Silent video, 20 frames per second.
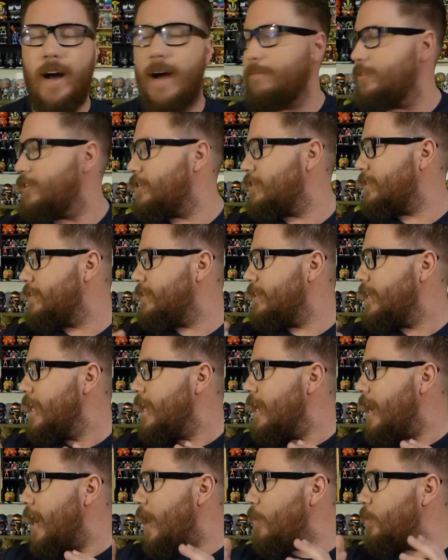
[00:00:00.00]

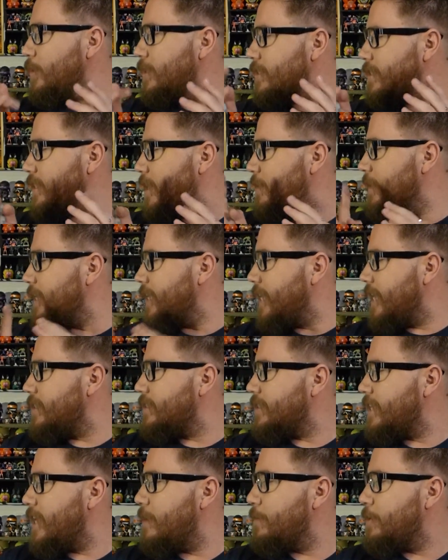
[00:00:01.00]
I wouldn't say I'm
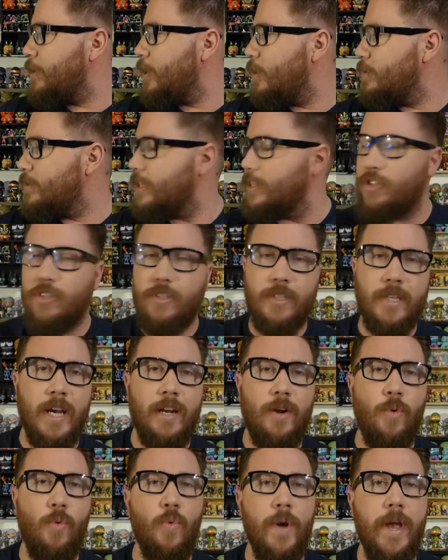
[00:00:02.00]
against game codes. It's just
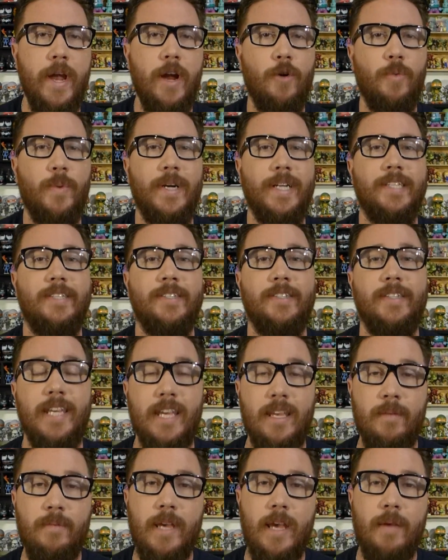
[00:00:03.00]
kind of weird when it's
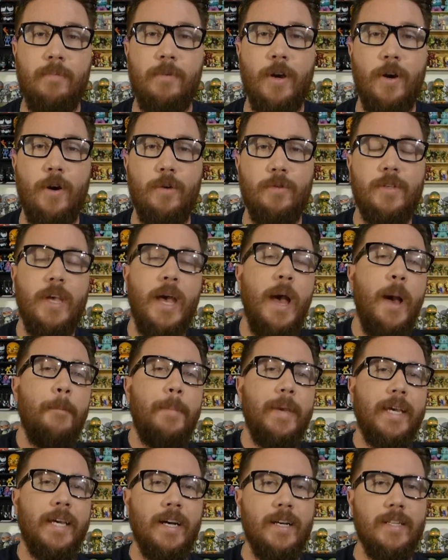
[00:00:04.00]
Steam game codes
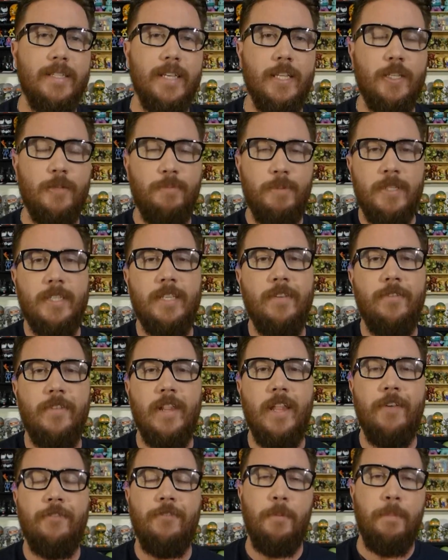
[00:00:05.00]
because it's
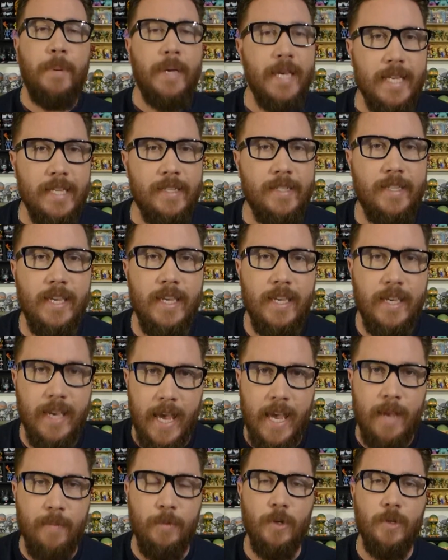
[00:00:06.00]
specifically for PC
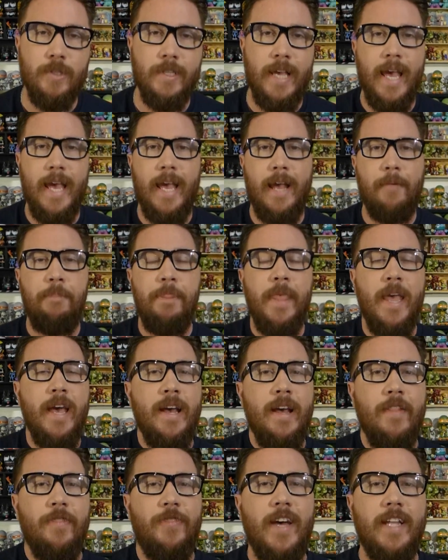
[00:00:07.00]
gamers. And
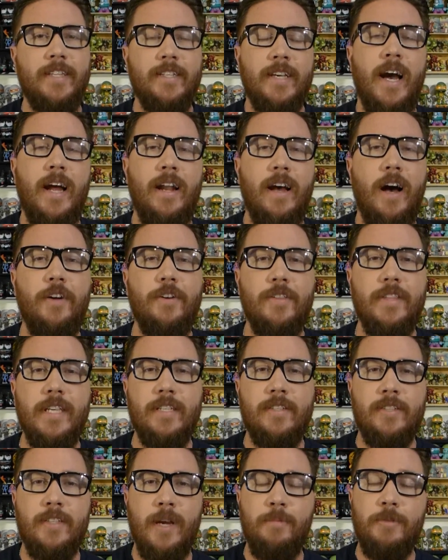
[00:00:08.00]
that's kind of under the
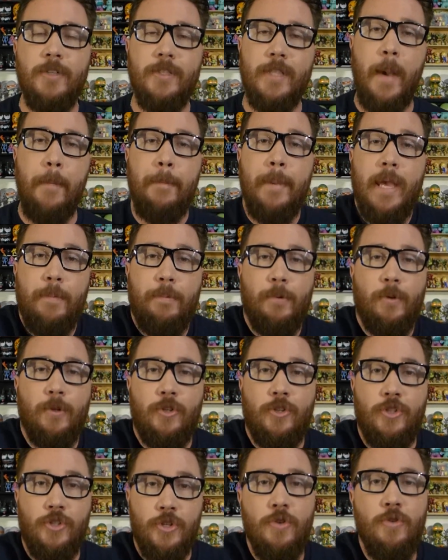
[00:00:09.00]
assumption that
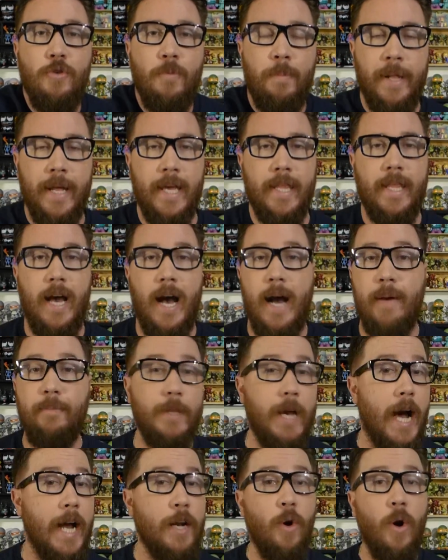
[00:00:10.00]
people do play
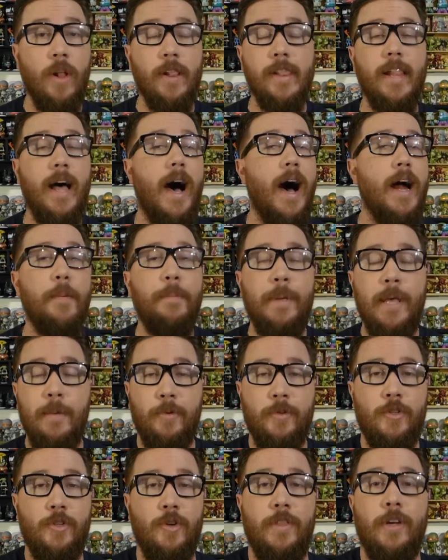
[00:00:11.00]
that. I know a lot of
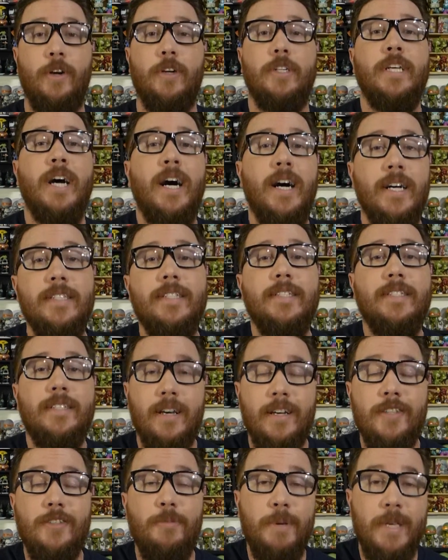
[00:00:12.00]
people do. There are tons and
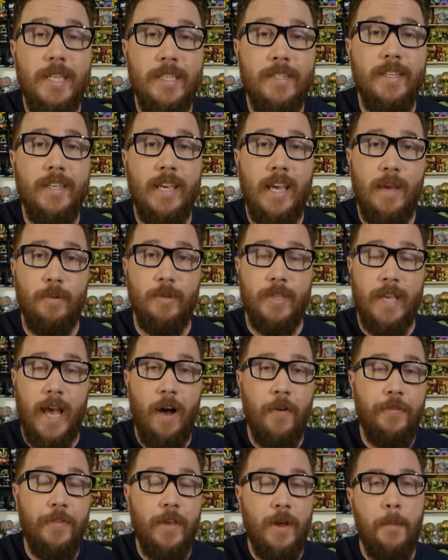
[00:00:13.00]
tons of PC gamers
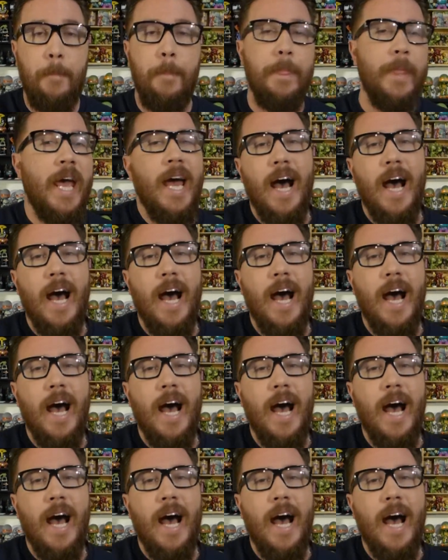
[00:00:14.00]
out there.